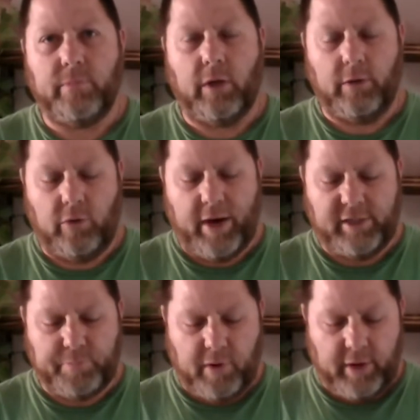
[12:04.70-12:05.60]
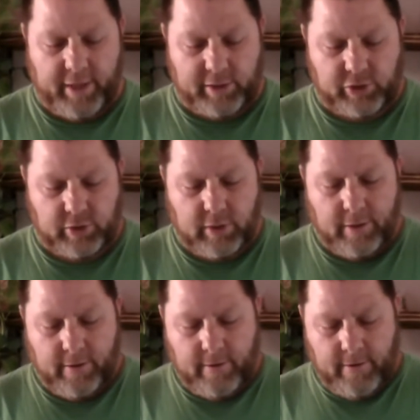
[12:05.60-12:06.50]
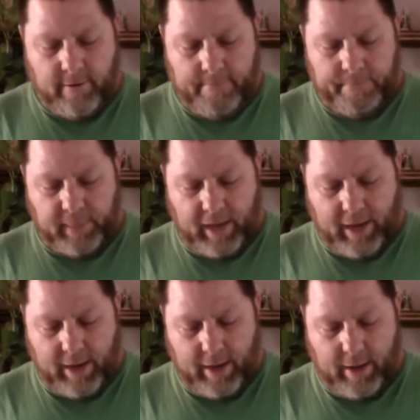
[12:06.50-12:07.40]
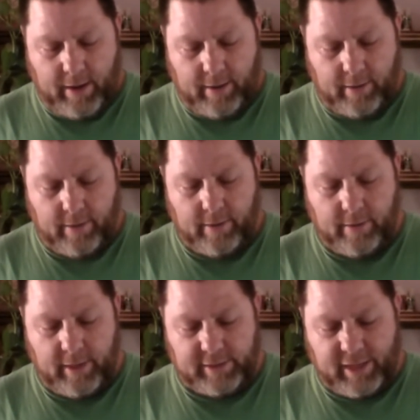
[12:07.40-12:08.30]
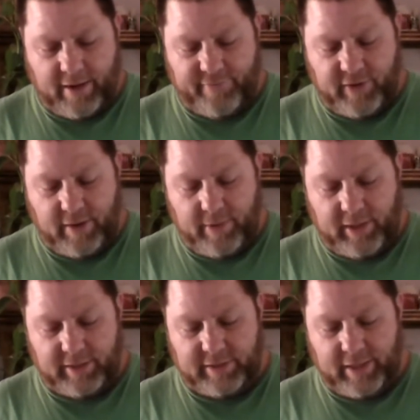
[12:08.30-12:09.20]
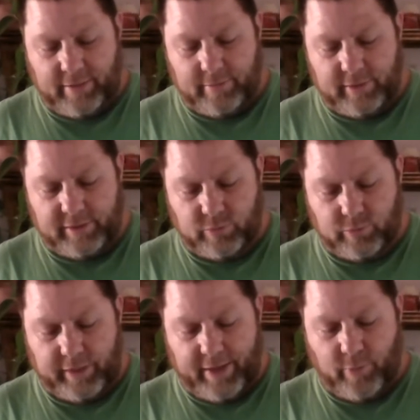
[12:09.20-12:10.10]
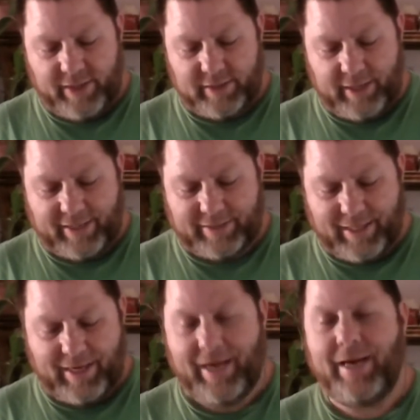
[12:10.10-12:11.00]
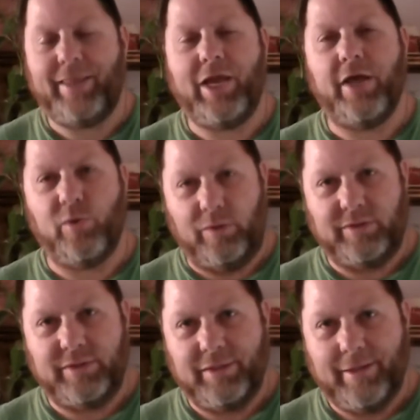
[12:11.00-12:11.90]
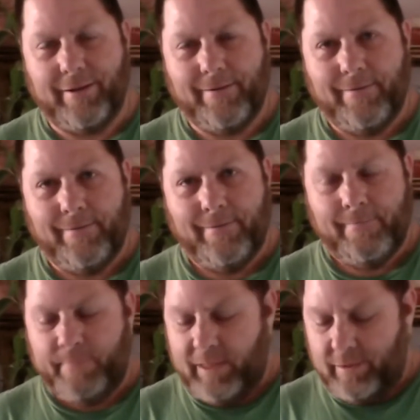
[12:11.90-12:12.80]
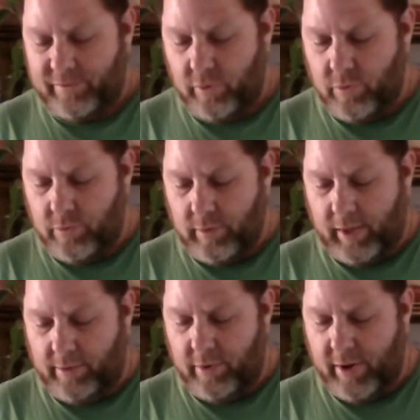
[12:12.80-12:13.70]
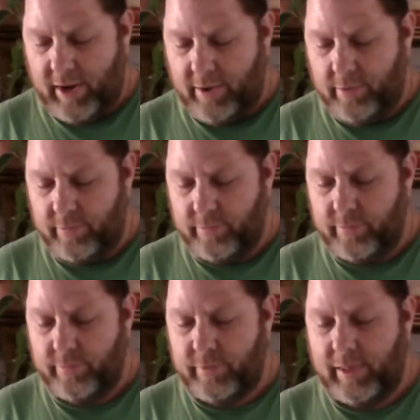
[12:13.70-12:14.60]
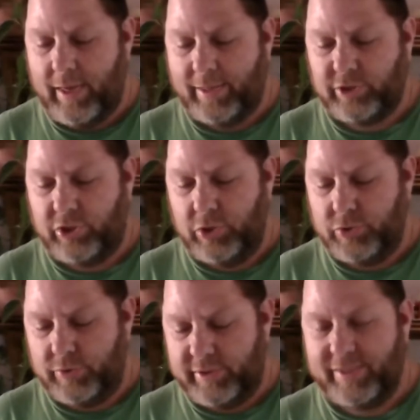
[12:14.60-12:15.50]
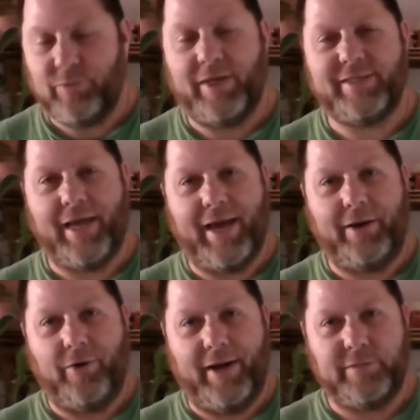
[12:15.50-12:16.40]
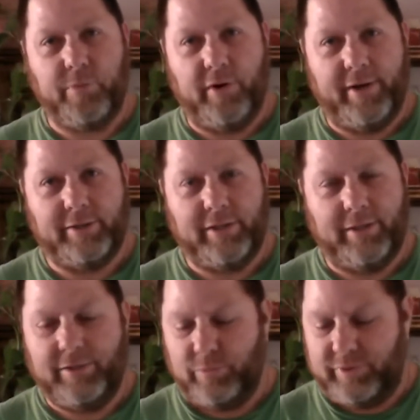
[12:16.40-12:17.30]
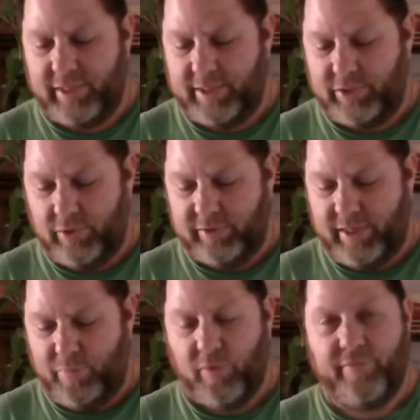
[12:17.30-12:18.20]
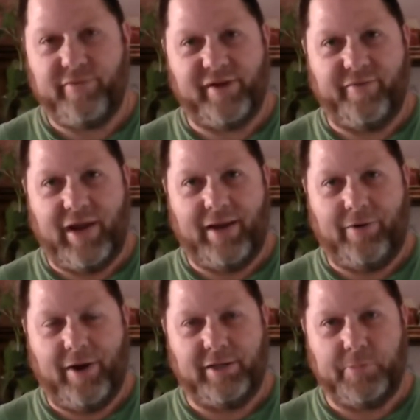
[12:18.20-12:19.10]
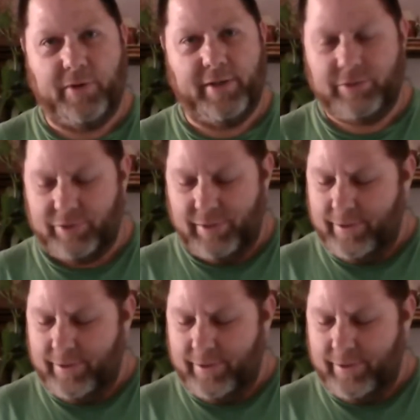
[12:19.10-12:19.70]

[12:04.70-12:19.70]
or grains per inch, and that's kind of funny because it weighs less than any of the other ones. So I don't know how the Executioner says it weighs 9 grains per inch, and this one says 13.78 grains per inch.